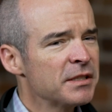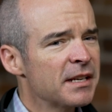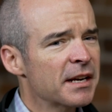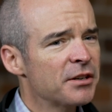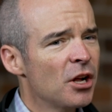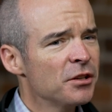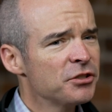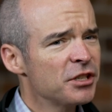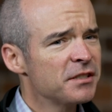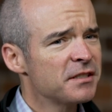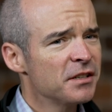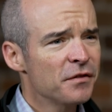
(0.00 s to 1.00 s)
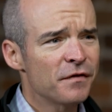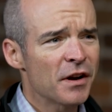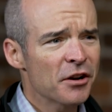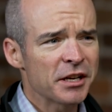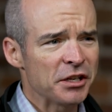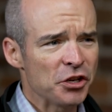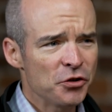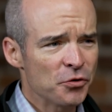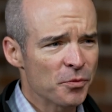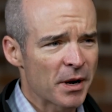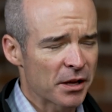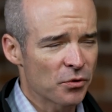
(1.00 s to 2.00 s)
the technology is still very
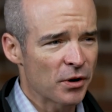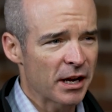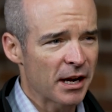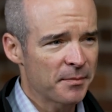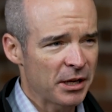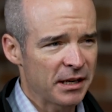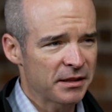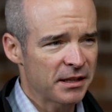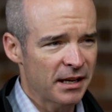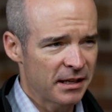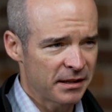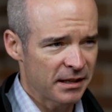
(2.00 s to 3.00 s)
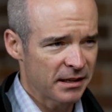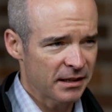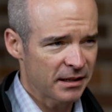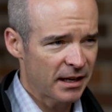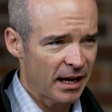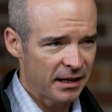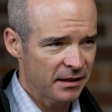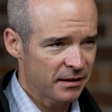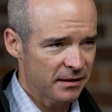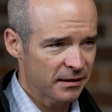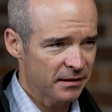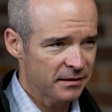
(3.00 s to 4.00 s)
new, by the way. I mean, in the end
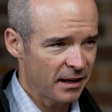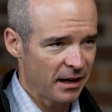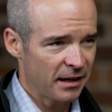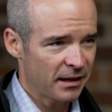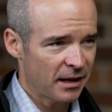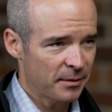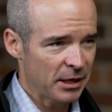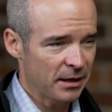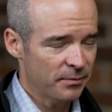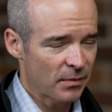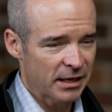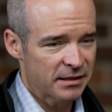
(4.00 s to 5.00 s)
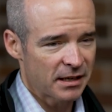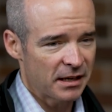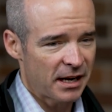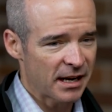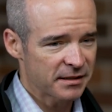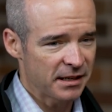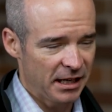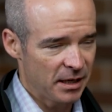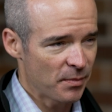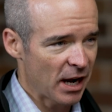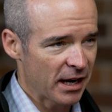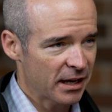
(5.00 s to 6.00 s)
of the day, I mean, my son has an
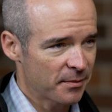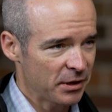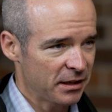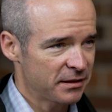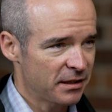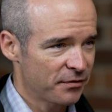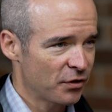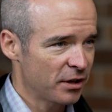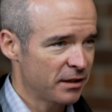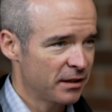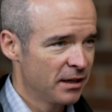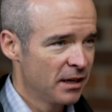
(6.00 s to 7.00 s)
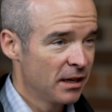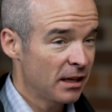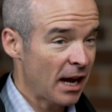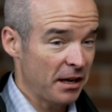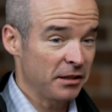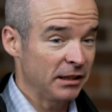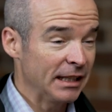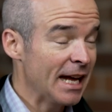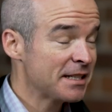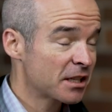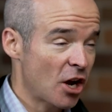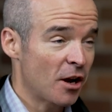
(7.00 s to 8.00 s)
e-bike. I mean, different,
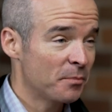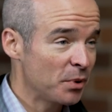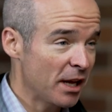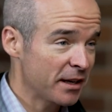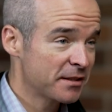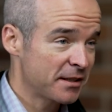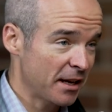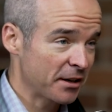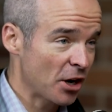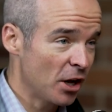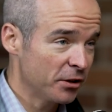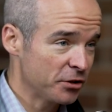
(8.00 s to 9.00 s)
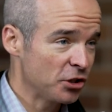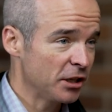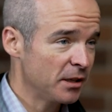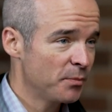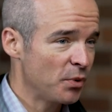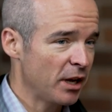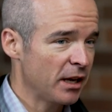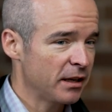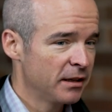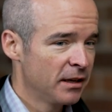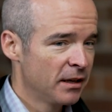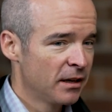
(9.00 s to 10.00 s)
less complex technology,
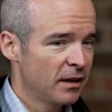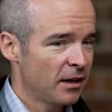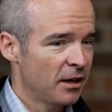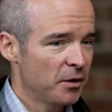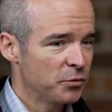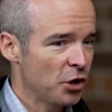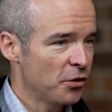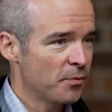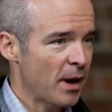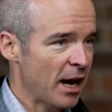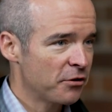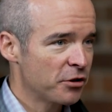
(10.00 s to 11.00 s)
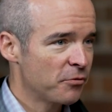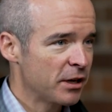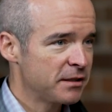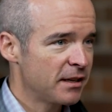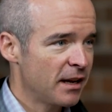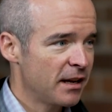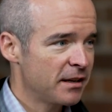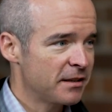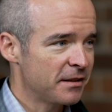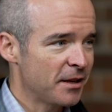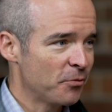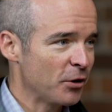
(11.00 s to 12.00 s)
but the battery went dead,
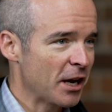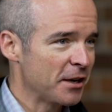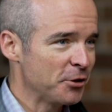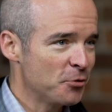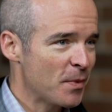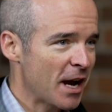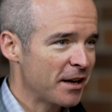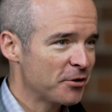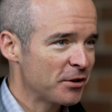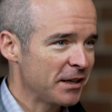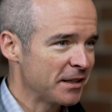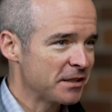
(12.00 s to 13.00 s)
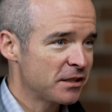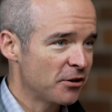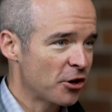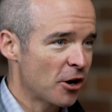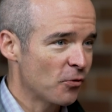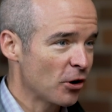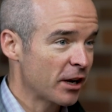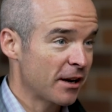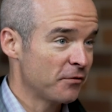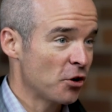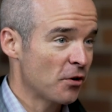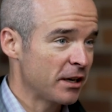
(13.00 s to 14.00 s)
and then we got a new battery, and it's still not working. I
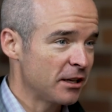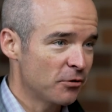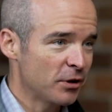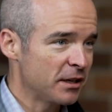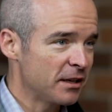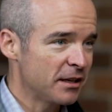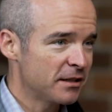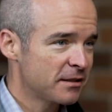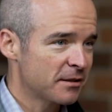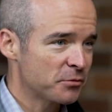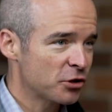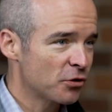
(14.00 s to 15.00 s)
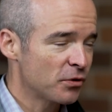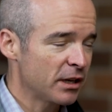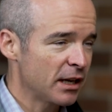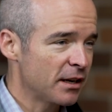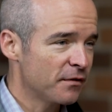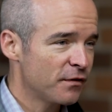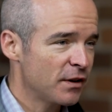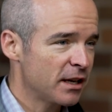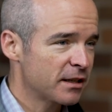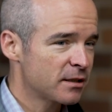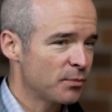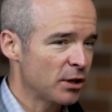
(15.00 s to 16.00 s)
have no idea what it is. I'm sure we can get it
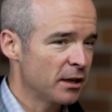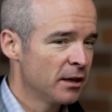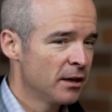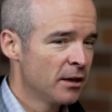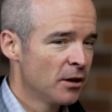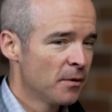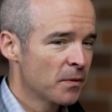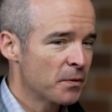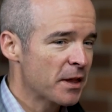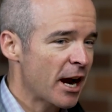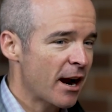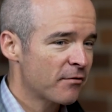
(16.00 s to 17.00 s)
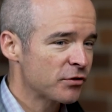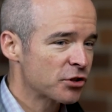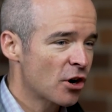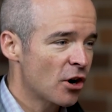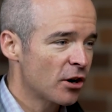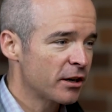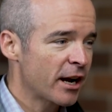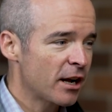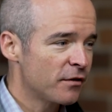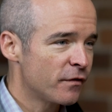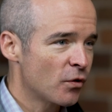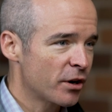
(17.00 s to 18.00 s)
fixed, but when the average car in
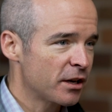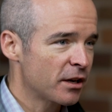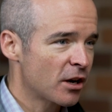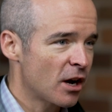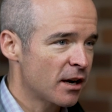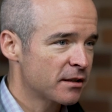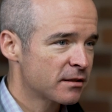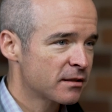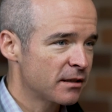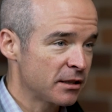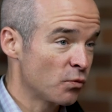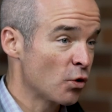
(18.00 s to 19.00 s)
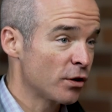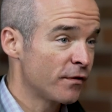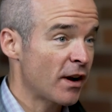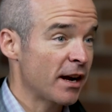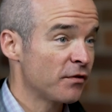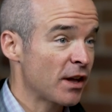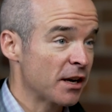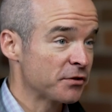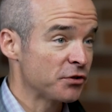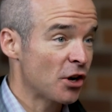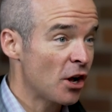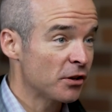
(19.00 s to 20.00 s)
California is worth
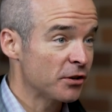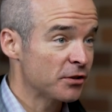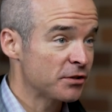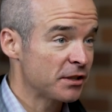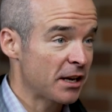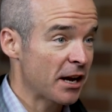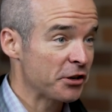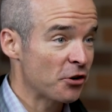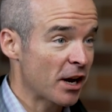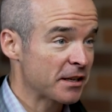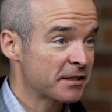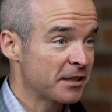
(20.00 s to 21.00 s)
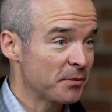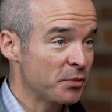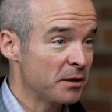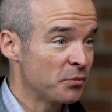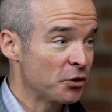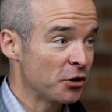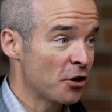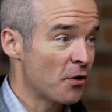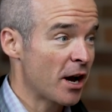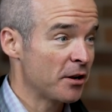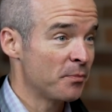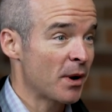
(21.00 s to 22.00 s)
$5,000, and now you're asking people to go
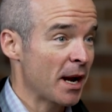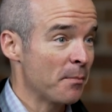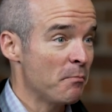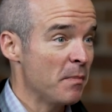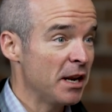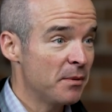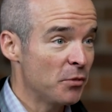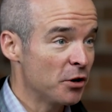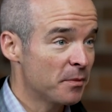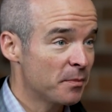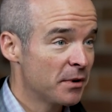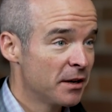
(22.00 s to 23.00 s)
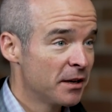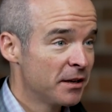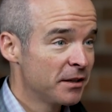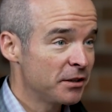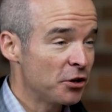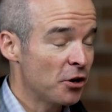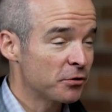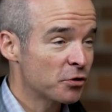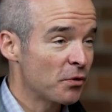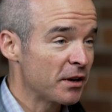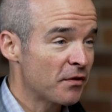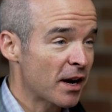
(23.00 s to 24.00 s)
out and buy minimum,
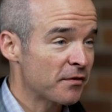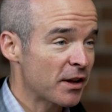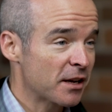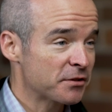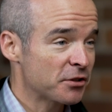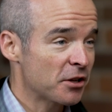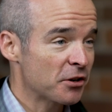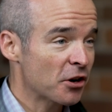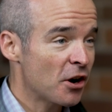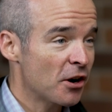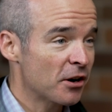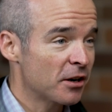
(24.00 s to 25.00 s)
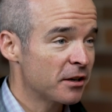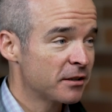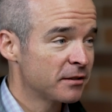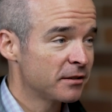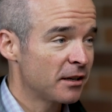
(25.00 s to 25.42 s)
$25,000 car.